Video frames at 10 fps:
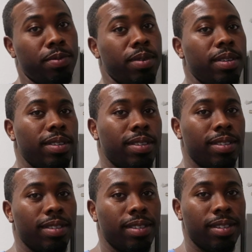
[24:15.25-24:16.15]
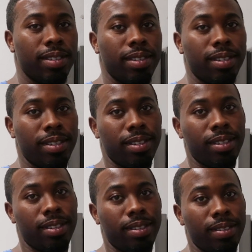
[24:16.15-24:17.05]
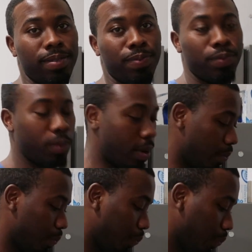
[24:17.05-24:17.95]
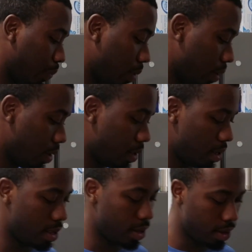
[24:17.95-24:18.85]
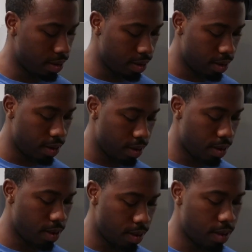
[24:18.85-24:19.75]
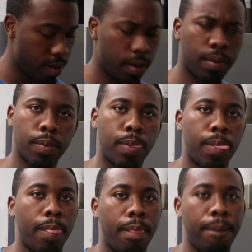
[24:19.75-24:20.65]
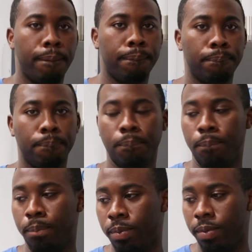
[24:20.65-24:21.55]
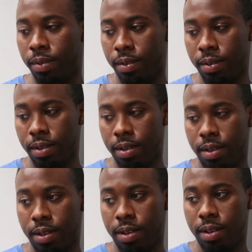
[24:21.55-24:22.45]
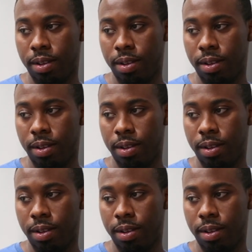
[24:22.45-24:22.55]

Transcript: Now, my question to you is, who is capable of competing with Mary J. Blige?